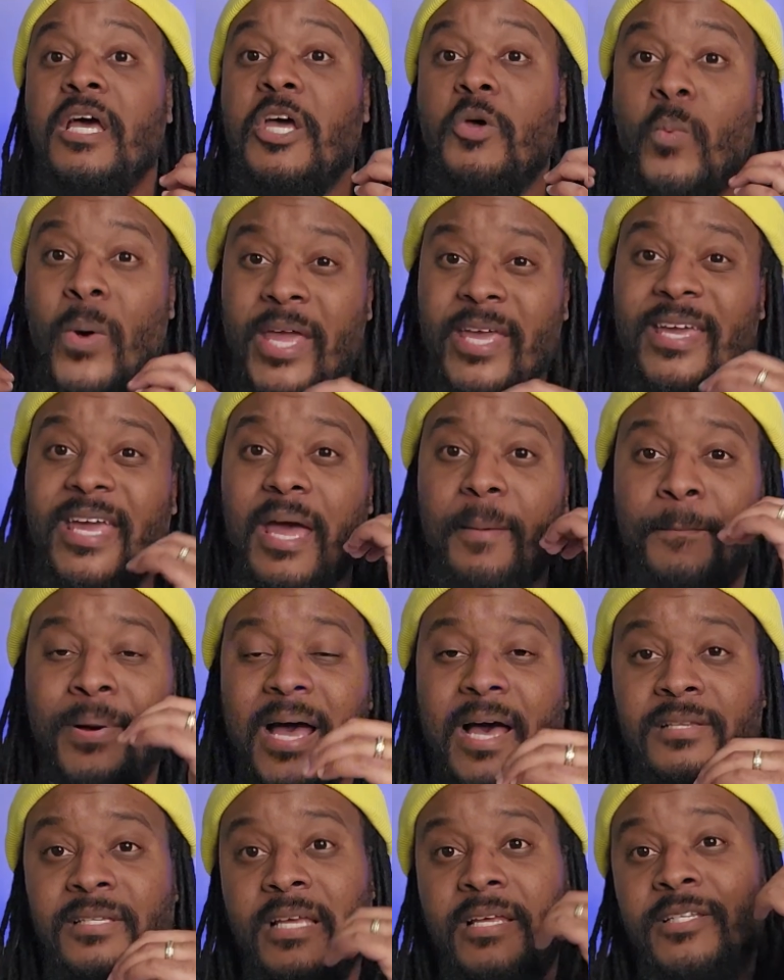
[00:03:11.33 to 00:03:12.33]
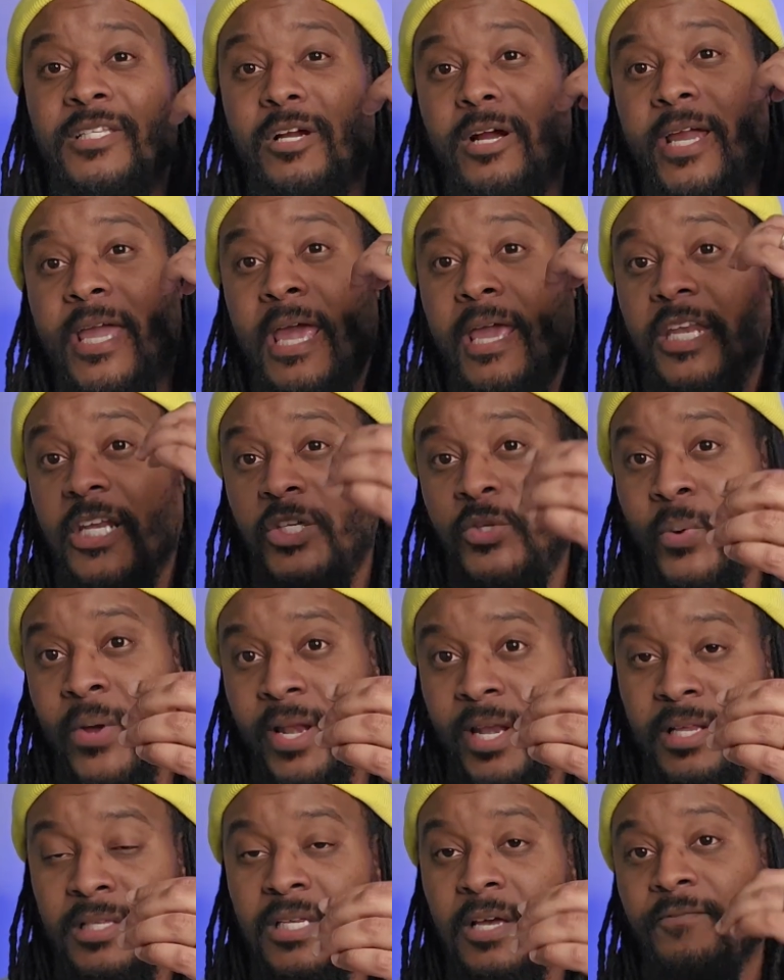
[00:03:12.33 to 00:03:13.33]
when you get past that and start getting the
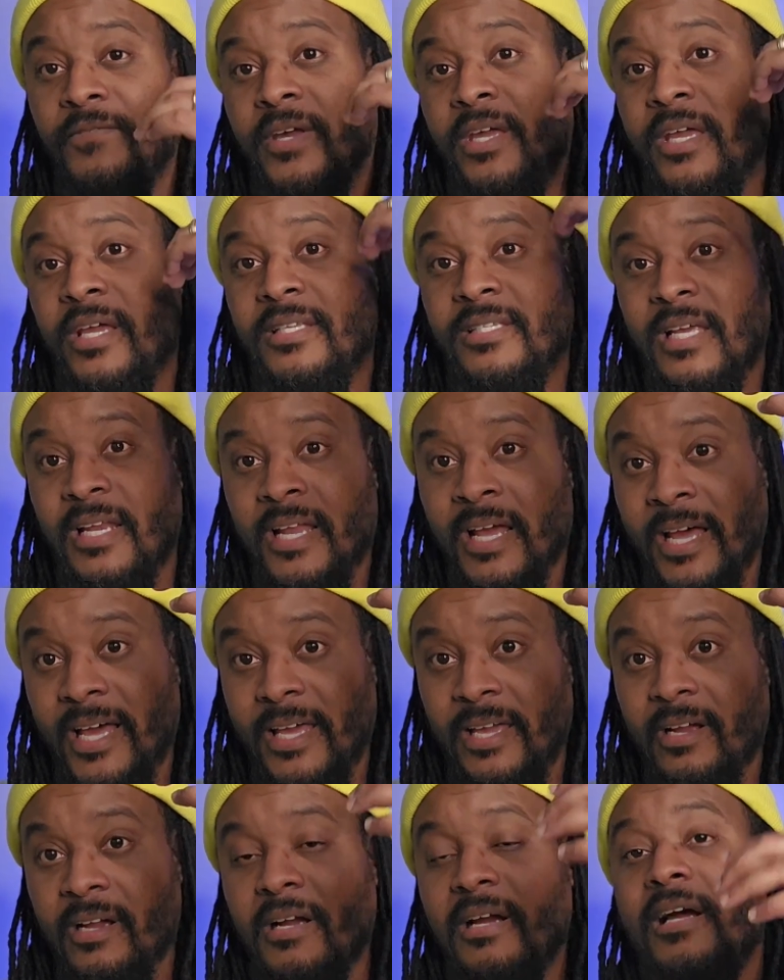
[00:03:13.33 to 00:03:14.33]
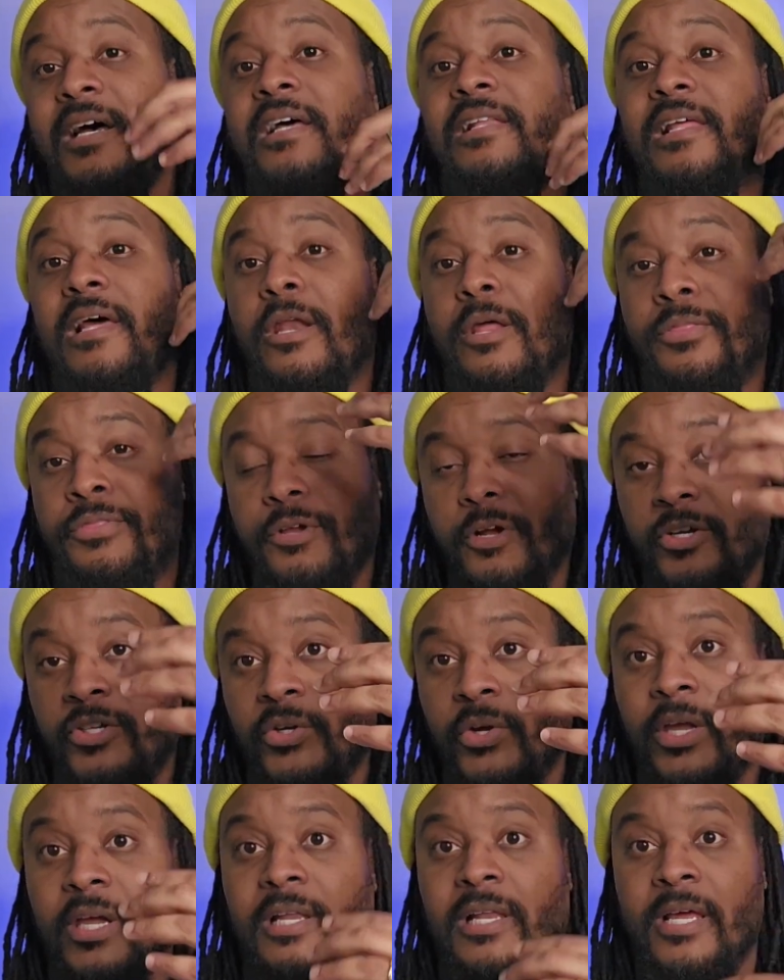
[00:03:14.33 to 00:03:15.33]
20s of gigs and higher, like the
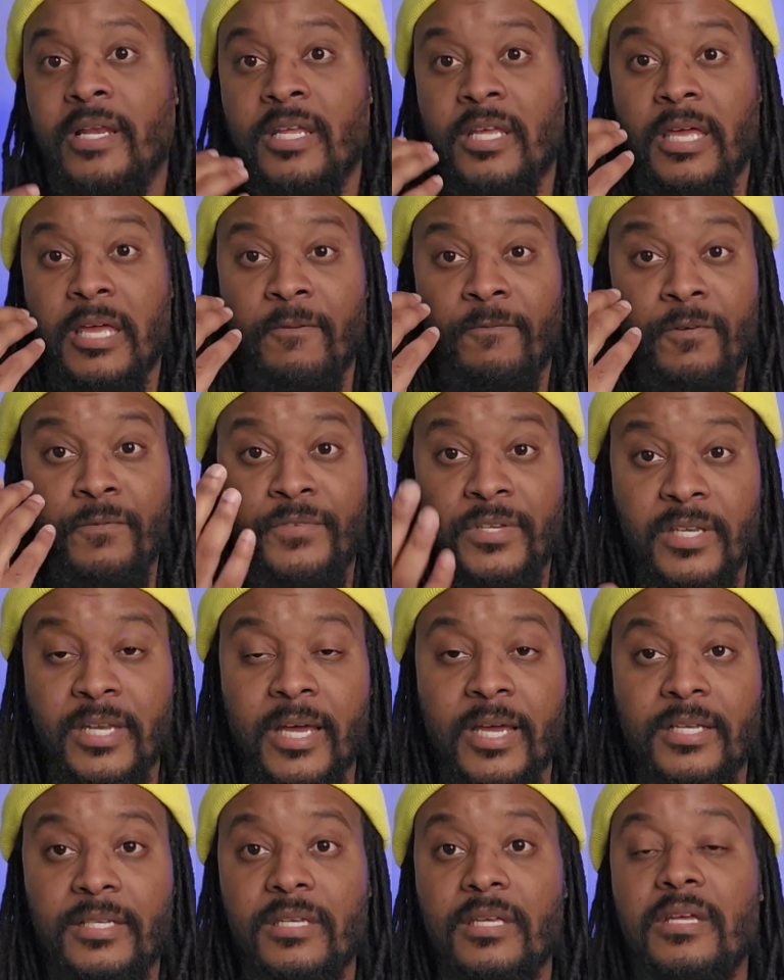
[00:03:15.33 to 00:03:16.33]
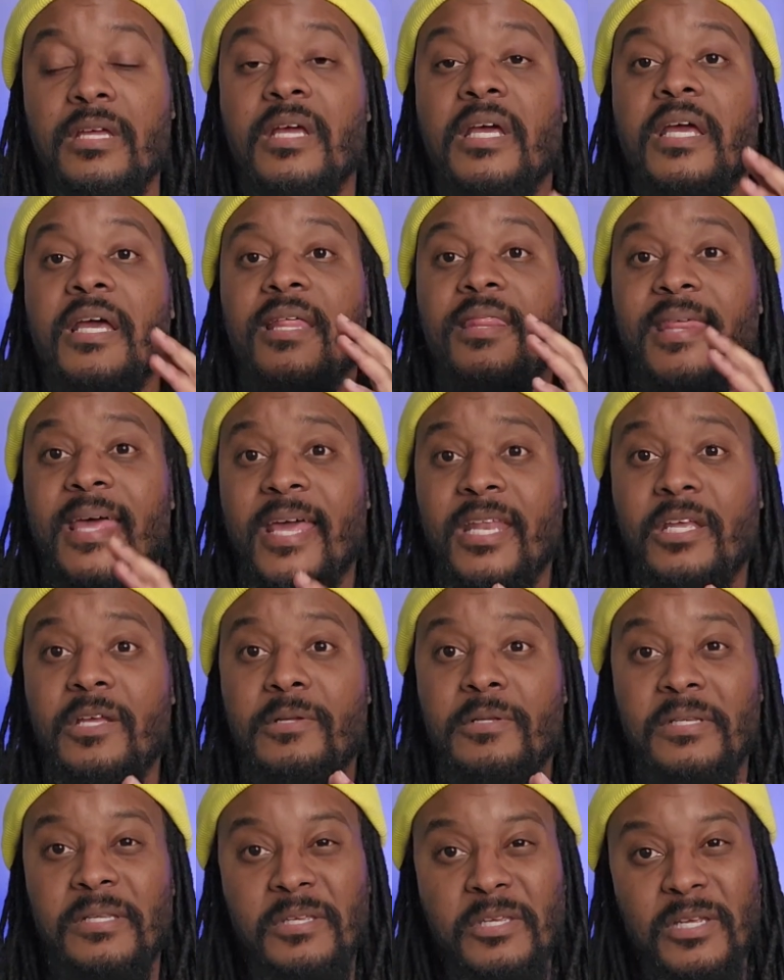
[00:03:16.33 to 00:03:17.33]
32 gig, like the 5090,
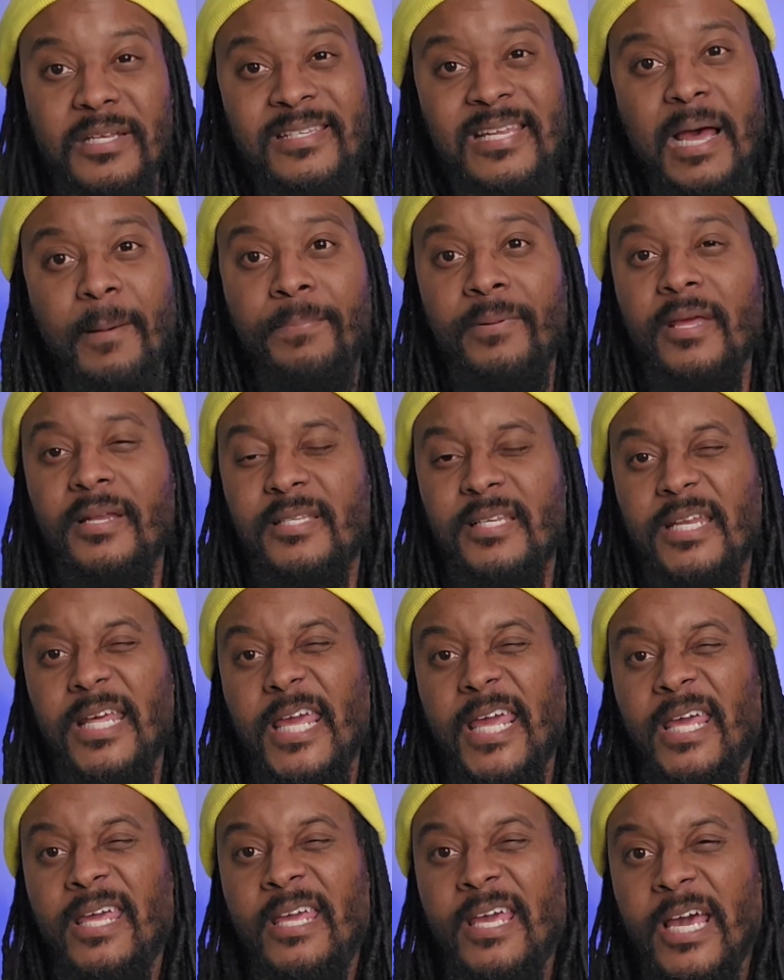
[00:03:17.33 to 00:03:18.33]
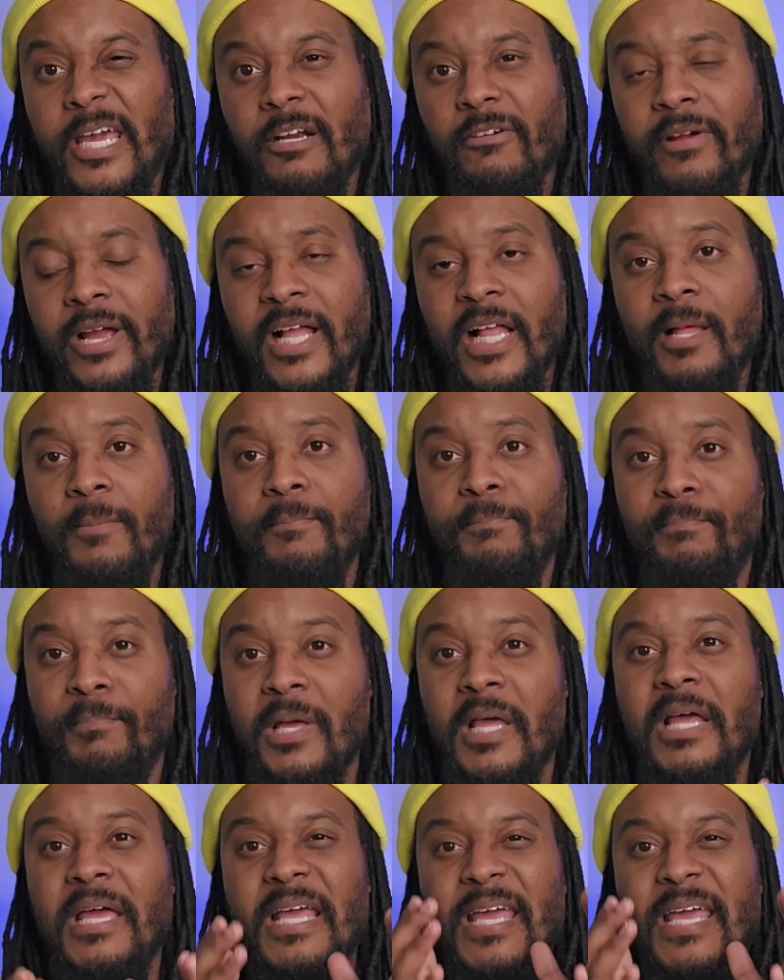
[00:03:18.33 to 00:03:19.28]
then you're tapping into the AI realm.